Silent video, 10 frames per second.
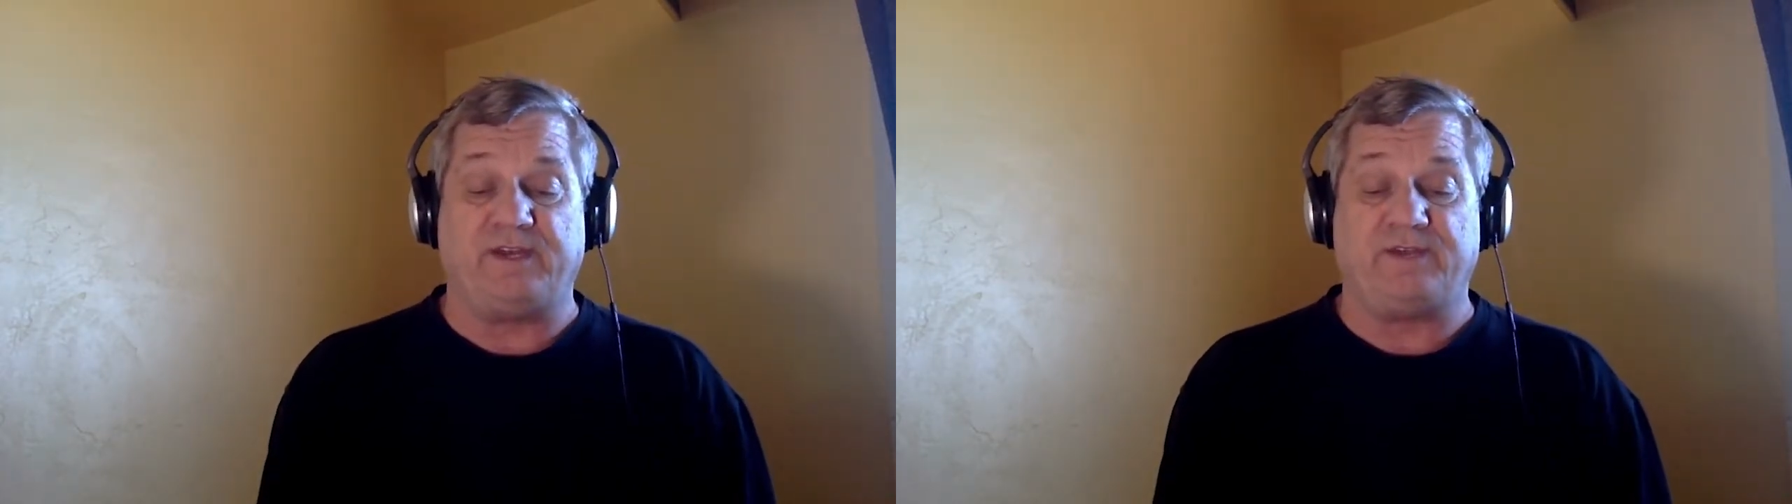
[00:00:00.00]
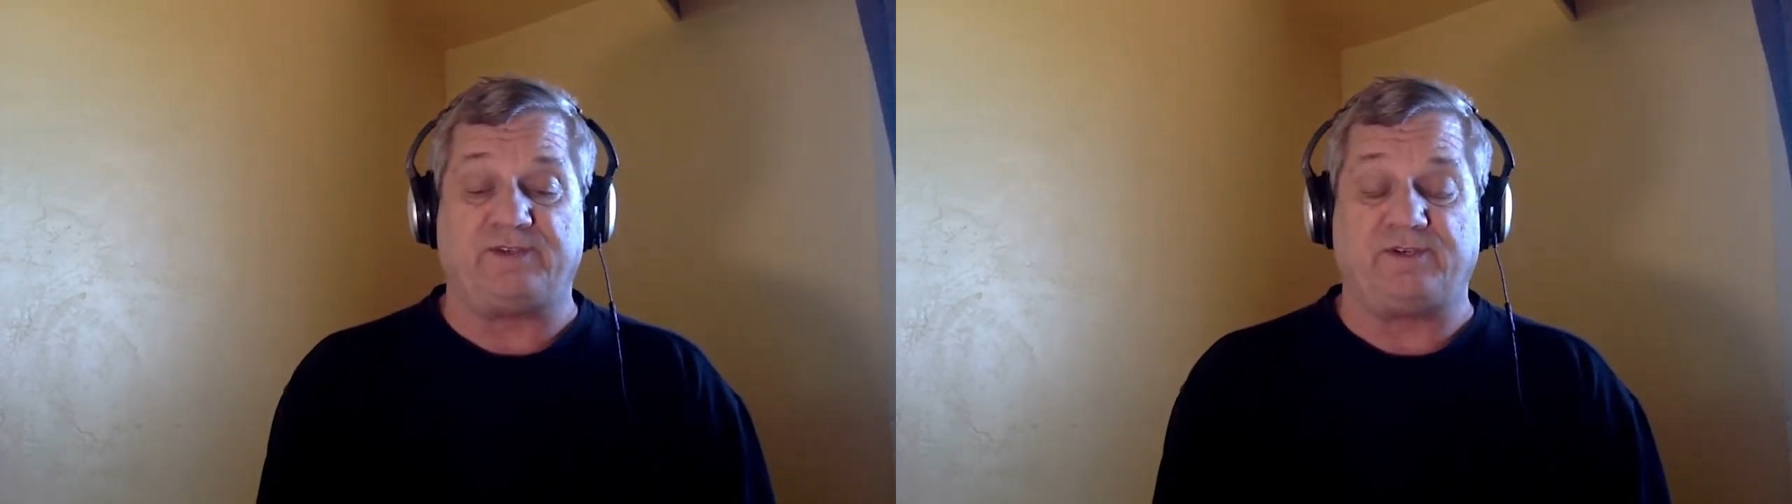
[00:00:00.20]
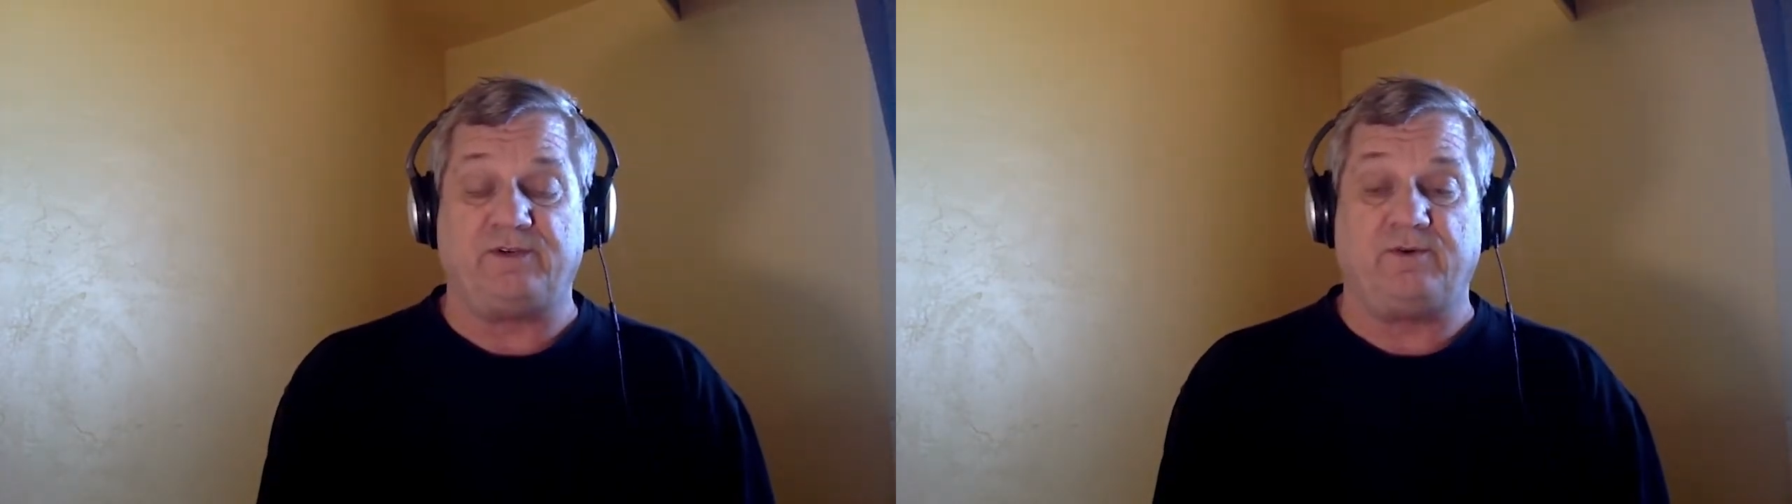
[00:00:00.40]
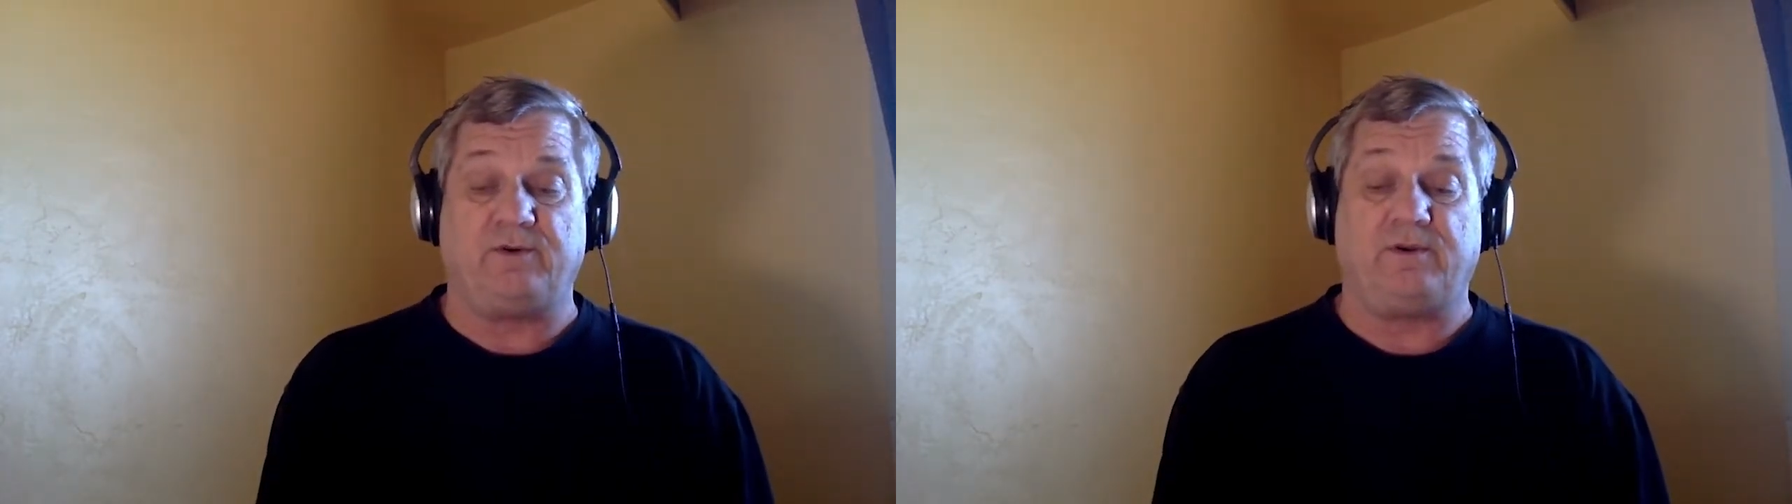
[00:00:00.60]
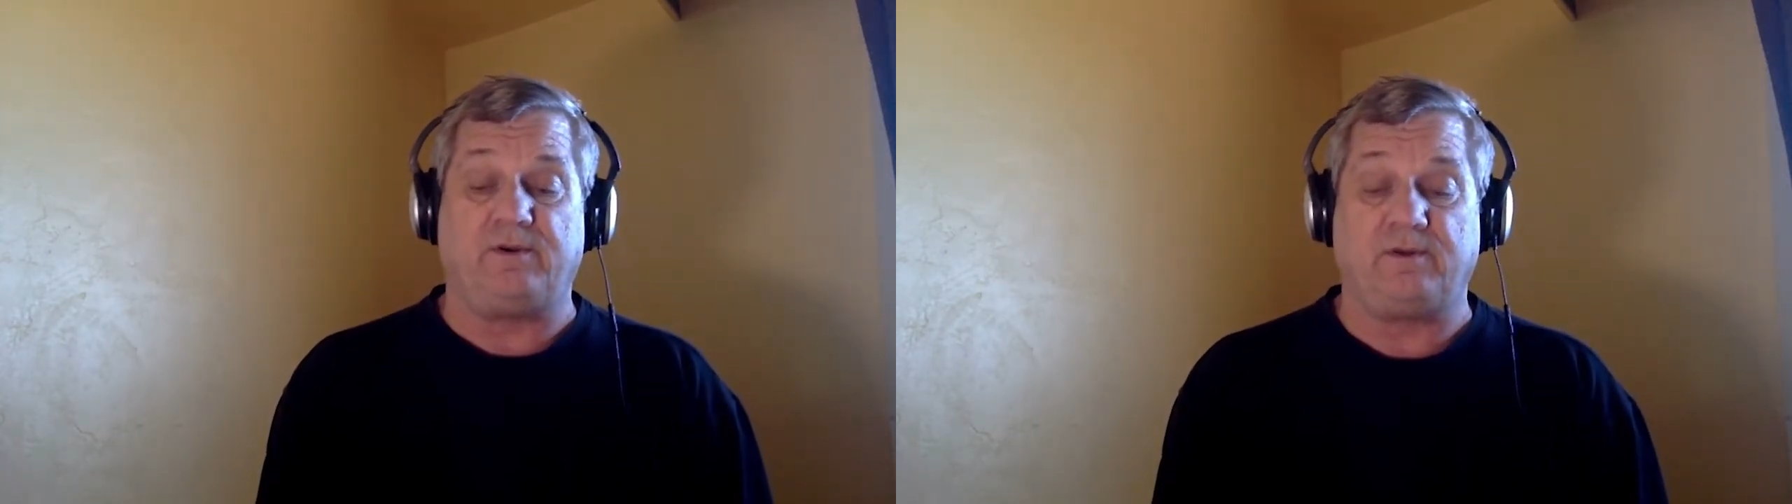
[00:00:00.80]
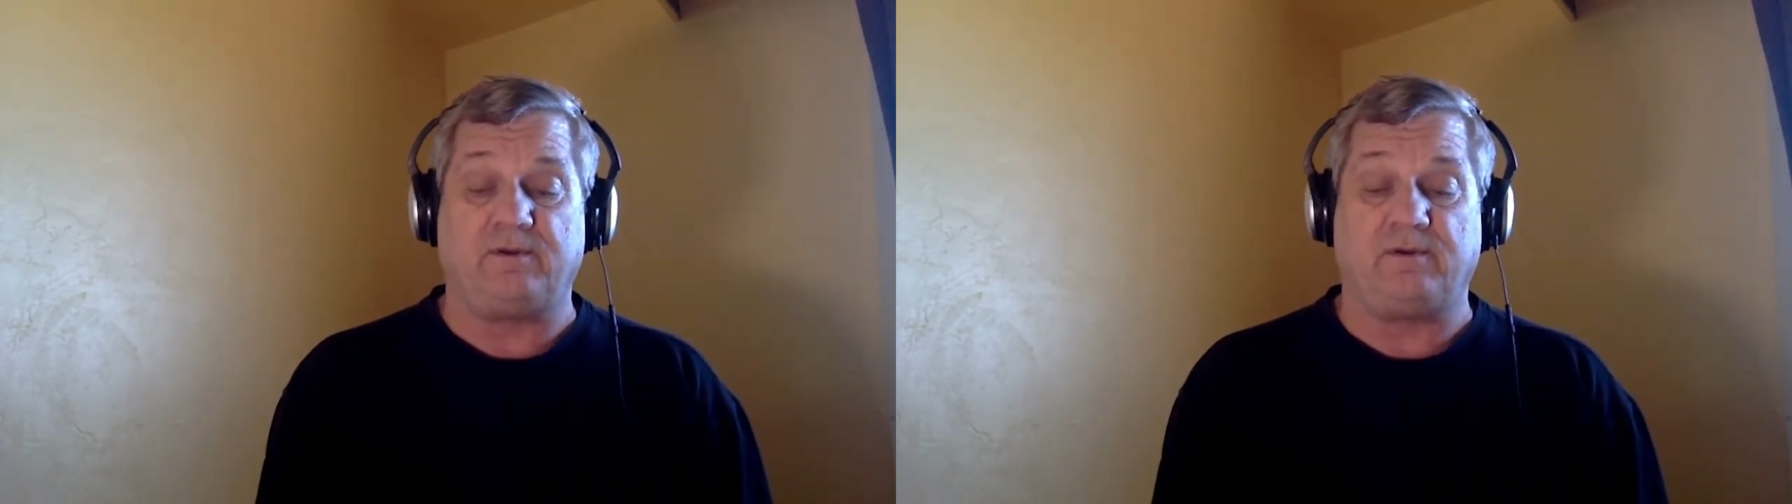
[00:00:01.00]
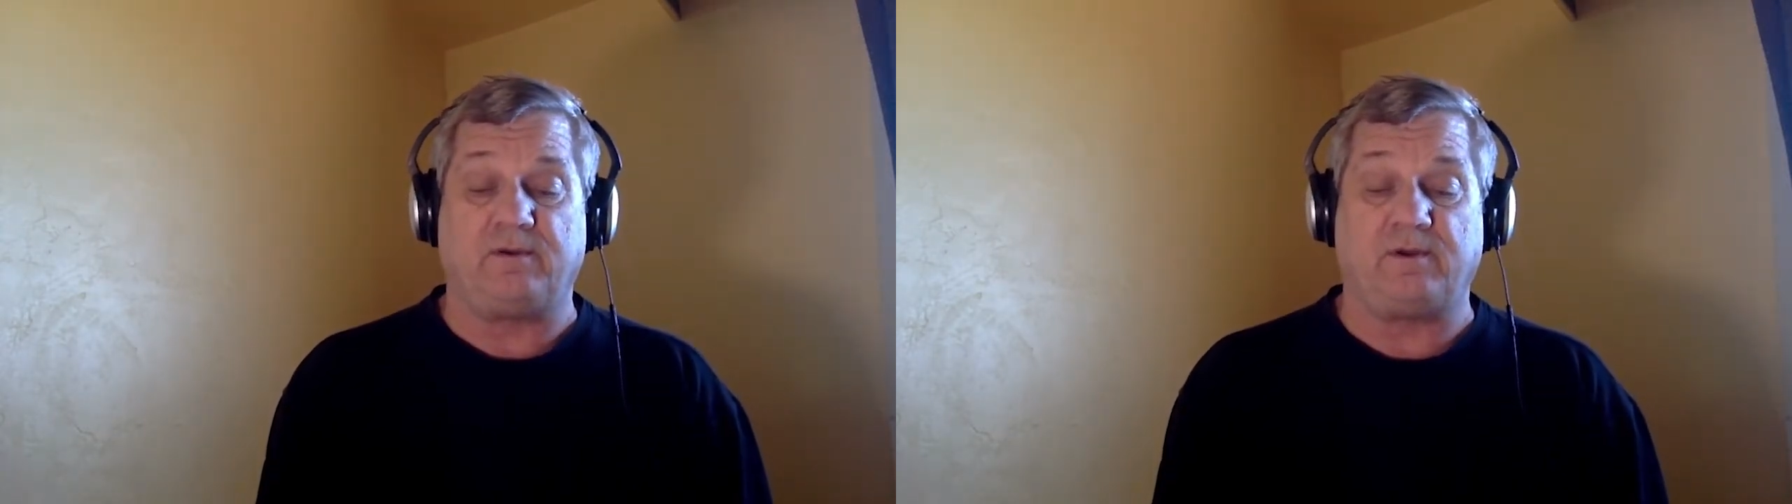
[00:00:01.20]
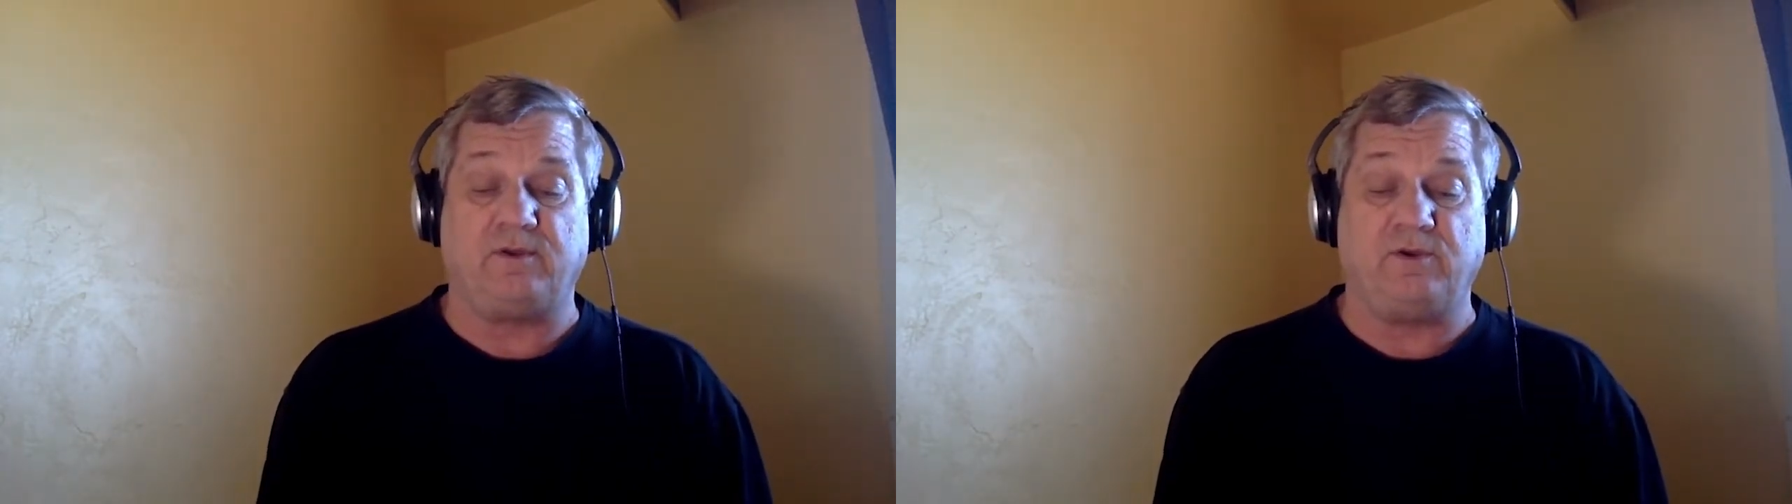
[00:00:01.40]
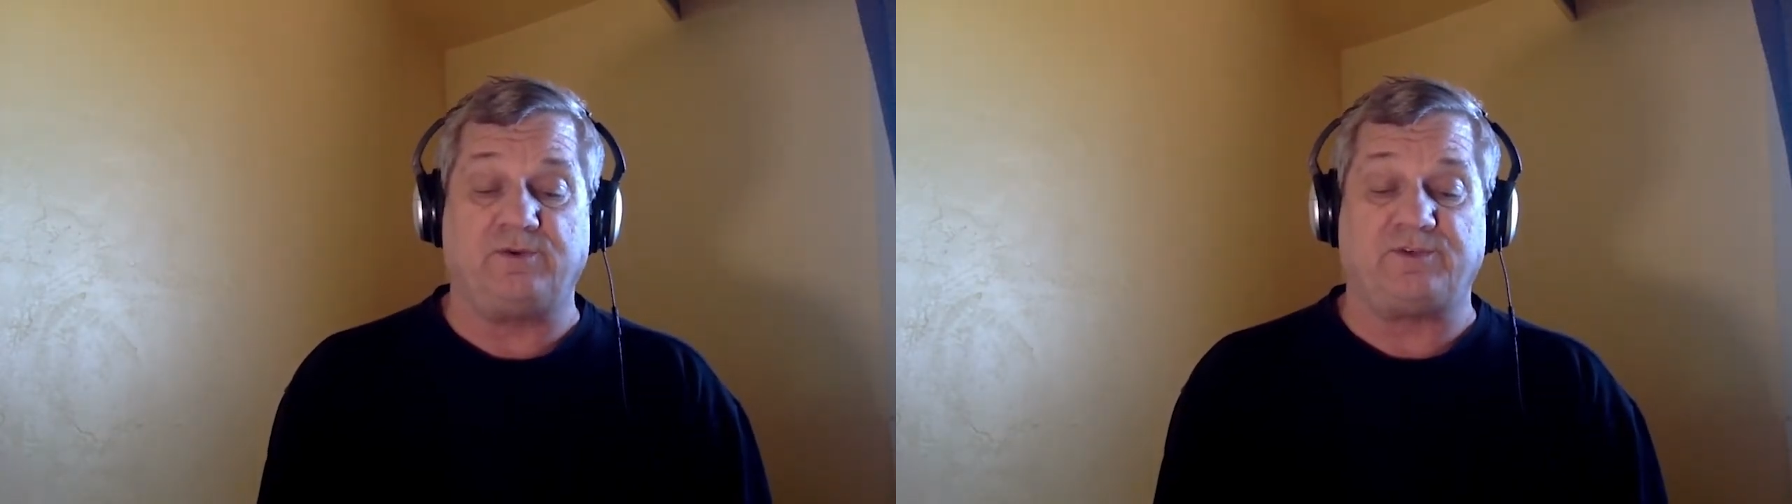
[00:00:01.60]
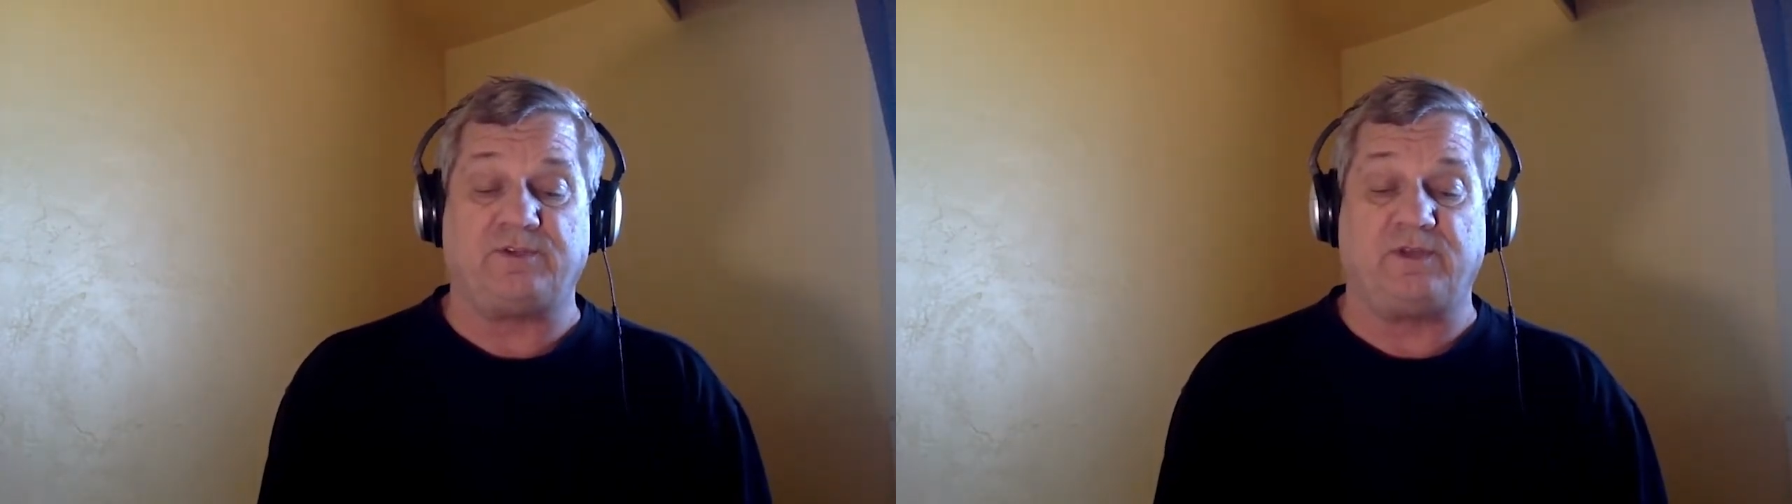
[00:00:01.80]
is to use